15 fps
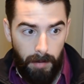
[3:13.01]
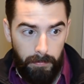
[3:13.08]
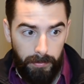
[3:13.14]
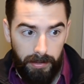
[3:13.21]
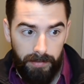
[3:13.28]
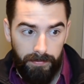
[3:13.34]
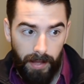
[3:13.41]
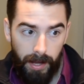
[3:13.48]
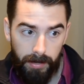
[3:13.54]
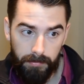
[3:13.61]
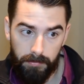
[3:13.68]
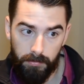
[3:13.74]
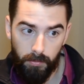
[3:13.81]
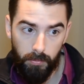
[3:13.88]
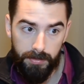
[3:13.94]
believe
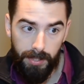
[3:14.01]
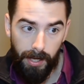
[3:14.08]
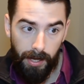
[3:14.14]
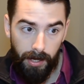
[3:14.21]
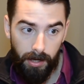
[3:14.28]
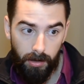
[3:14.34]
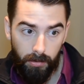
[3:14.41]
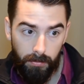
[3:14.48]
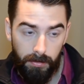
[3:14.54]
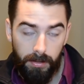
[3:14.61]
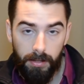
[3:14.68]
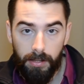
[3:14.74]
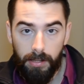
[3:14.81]
that was how